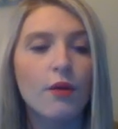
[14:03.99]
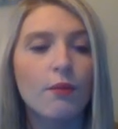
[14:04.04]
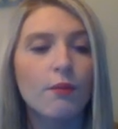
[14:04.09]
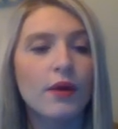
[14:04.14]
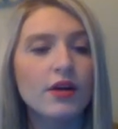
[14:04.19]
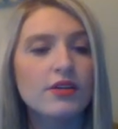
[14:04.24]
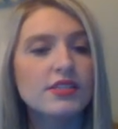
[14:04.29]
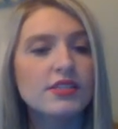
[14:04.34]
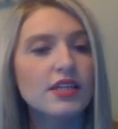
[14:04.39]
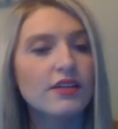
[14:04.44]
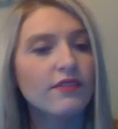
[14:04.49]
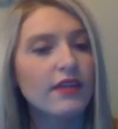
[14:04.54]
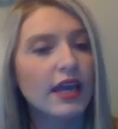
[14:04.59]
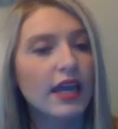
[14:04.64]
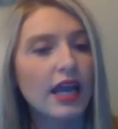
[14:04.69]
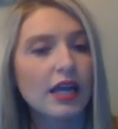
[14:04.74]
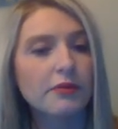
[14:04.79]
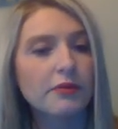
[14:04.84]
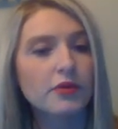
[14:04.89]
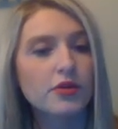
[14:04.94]
Most of the
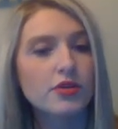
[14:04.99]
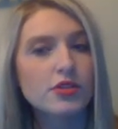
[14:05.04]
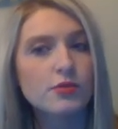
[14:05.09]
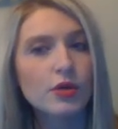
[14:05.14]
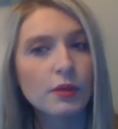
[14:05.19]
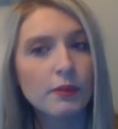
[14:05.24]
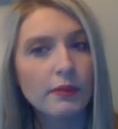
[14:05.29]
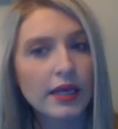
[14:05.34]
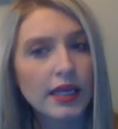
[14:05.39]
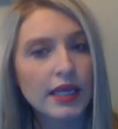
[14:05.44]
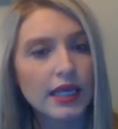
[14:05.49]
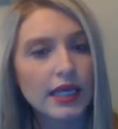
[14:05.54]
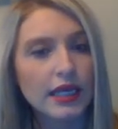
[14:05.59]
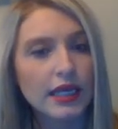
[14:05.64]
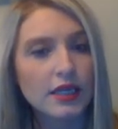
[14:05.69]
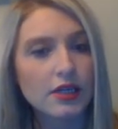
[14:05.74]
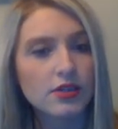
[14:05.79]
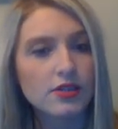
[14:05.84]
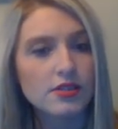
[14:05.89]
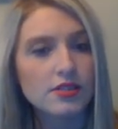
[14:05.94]
animals were meat
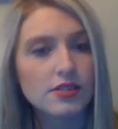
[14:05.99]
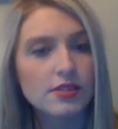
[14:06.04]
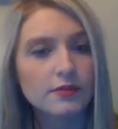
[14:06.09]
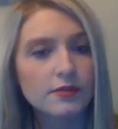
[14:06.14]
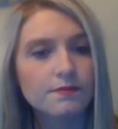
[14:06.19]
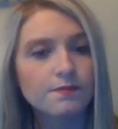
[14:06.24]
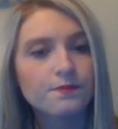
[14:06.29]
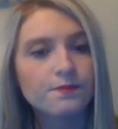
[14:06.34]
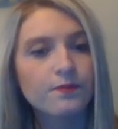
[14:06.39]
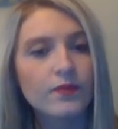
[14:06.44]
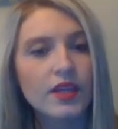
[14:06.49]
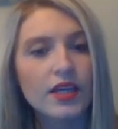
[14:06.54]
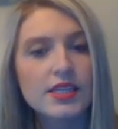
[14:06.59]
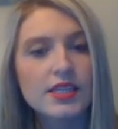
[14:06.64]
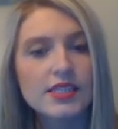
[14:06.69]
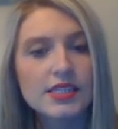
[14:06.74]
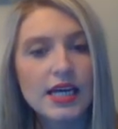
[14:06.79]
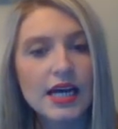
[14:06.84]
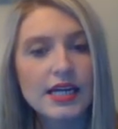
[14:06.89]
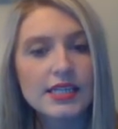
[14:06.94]
eaters.
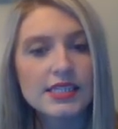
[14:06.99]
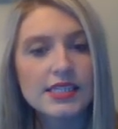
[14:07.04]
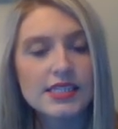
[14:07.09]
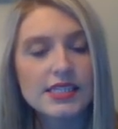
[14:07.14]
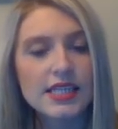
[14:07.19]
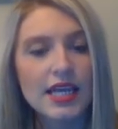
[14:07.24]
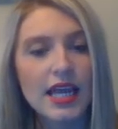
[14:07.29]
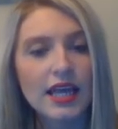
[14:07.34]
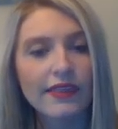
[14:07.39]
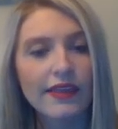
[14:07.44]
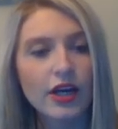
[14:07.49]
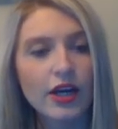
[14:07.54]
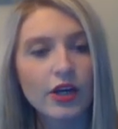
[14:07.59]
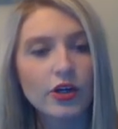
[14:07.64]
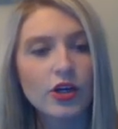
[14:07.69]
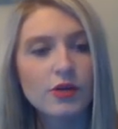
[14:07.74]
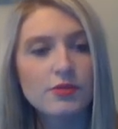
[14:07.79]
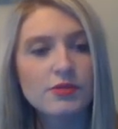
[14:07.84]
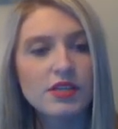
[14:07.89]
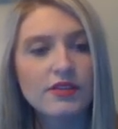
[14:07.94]
Scientists think that
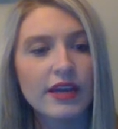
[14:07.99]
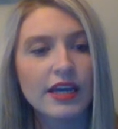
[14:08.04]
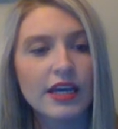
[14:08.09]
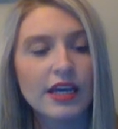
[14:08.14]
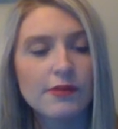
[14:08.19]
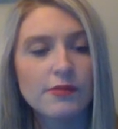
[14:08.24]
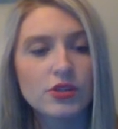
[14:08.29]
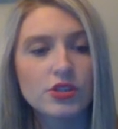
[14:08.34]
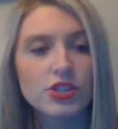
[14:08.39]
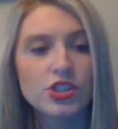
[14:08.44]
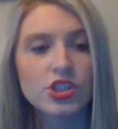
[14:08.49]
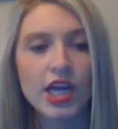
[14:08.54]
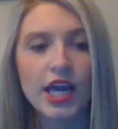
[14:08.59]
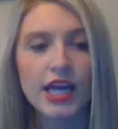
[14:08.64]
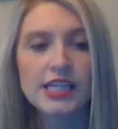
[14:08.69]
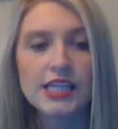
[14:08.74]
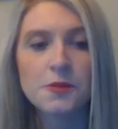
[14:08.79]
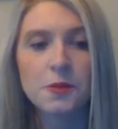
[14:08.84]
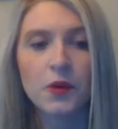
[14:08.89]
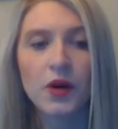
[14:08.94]
groups of animals
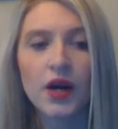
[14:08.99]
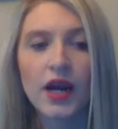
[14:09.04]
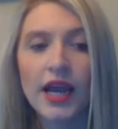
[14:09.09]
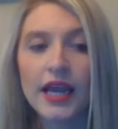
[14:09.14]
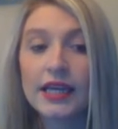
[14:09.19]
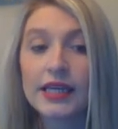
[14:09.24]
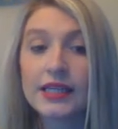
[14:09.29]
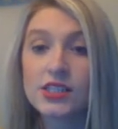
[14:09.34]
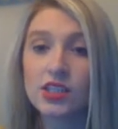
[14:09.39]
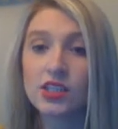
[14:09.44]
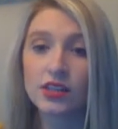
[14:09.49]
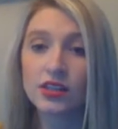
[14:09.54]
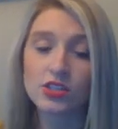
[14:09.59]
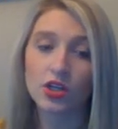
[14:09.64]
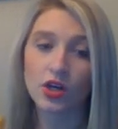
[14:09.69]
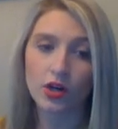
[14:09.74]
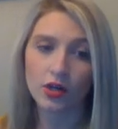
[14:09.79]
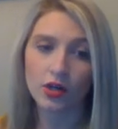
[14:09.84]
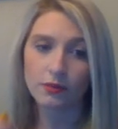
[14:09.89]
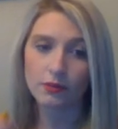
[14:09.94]
chased prey into the
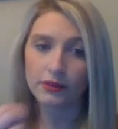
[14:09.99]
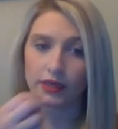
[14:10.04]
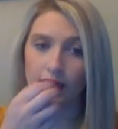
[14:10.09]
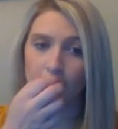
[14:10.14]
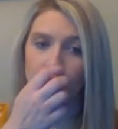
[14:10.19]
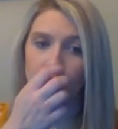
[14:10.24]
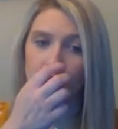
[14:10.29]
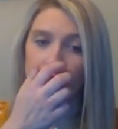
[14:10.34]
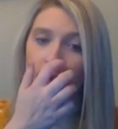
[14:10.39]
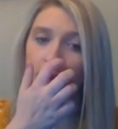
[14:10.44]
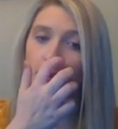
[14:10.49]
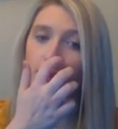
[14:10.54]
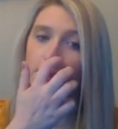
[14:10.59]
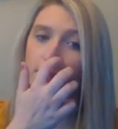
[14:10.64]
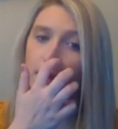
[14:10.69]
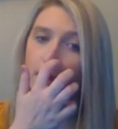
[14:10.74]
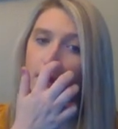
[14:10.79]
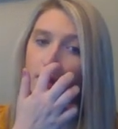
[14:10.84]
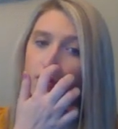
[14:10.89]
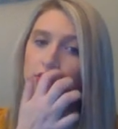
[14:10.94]
tar pit.
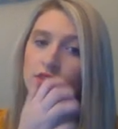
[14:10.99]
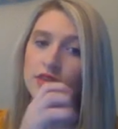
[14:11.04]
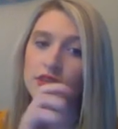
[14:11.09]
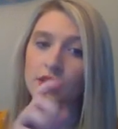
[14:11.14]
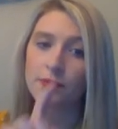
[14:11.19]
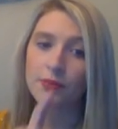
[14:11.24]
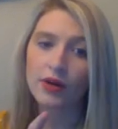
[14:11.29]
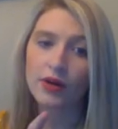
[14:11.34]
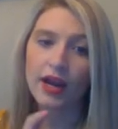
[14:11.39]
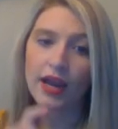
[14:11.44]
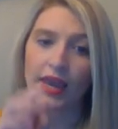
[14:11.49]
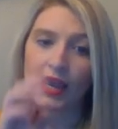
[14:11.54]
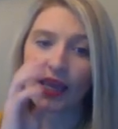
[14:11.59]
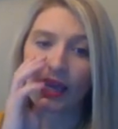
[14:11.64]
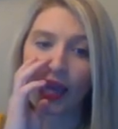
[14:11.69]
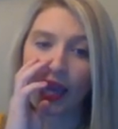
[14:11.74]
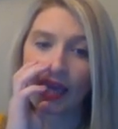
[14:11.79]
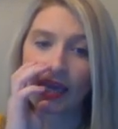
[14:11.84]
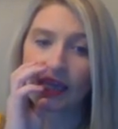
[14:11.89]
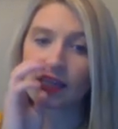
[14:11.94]
Both the prey
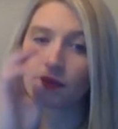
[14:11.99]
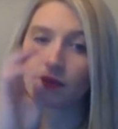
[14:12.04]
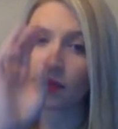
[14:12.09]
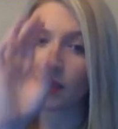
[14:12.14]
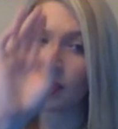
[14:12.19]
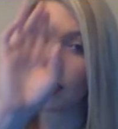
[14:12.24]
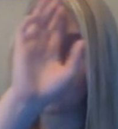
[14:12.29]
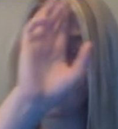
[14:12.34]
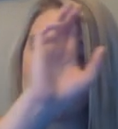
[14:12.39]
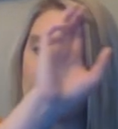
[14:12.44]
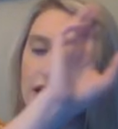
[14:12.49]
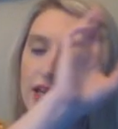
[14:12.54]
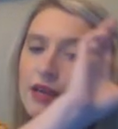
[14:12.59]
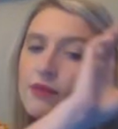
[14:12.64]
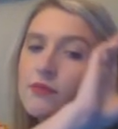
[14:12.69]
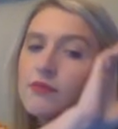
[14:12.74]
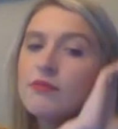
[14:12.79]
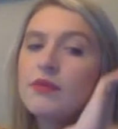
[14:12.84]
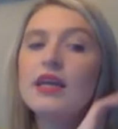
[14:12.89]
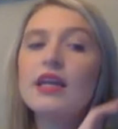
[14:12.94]
and the
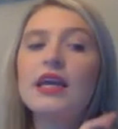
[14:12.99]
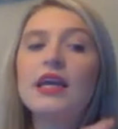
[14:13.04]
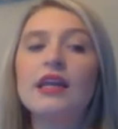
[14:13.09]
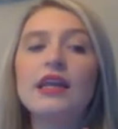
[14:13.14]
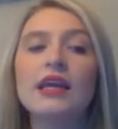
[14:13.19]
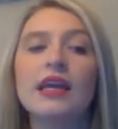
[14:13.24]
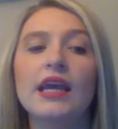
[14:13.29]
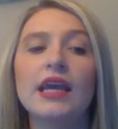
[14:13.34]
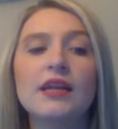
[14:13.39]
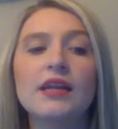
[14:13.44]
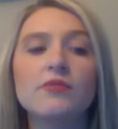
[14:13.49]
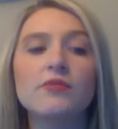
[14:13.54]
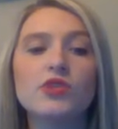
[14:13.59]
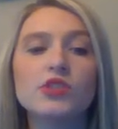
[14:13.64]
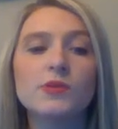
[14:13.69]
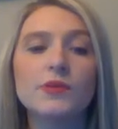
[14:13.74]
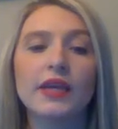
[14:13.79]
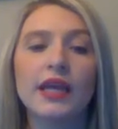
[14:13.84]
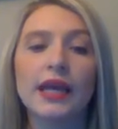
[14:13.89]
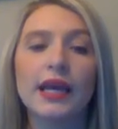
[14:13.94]
meat-eating
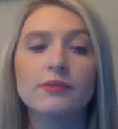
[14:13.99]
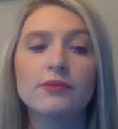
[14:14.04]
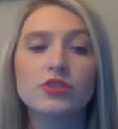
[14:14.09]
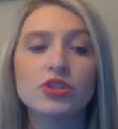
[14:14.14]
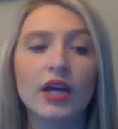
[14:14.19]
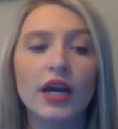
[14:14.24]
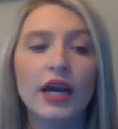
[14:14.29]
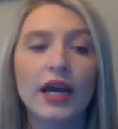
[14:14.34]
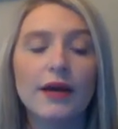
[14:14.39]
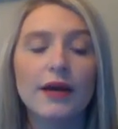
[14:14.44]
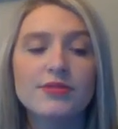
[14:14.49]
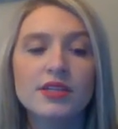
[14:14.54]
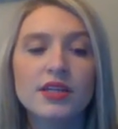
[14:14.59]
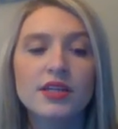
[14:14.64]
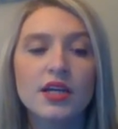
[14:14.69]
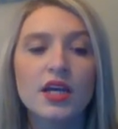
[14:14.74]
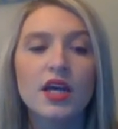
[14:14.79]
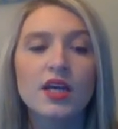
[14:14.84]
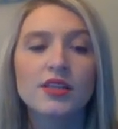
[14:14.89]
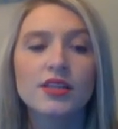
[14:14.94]
animals became trapped.
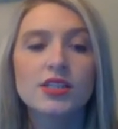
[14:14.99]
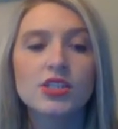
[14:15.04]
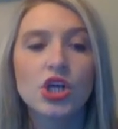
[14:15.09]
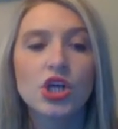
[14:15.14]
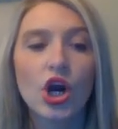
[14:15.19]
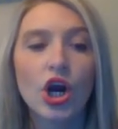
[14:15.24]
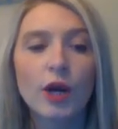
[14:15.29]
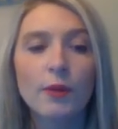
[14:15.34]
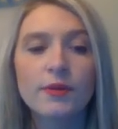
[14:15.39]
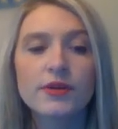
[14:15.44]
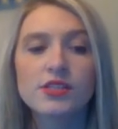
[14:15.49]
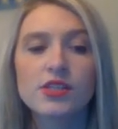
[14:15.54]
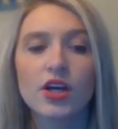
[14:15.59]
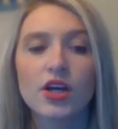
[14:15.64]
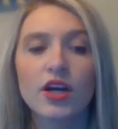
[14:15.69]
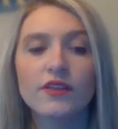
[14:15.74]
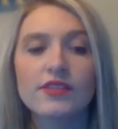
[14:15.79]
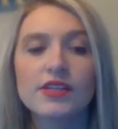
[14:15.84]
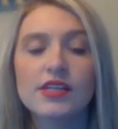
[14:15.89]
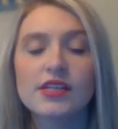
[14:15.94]
The tar
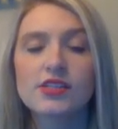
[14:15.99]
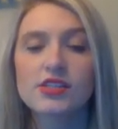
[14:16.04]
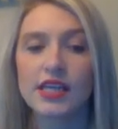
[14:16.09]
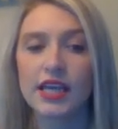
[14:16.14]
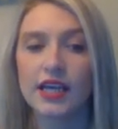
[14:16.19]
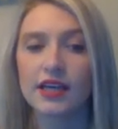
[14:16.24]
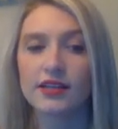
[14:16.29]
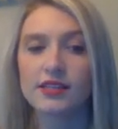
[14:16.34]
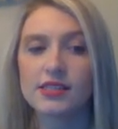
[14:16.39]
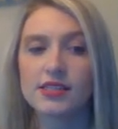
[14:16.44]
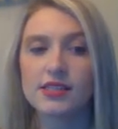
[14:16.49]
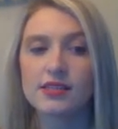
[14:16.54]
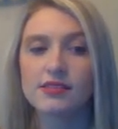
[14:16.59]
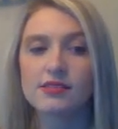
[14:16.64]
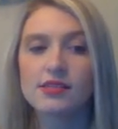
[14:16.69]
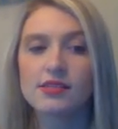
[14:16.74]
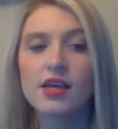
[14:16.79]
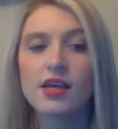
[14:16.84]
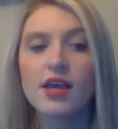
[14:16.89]
preserved their skeletons.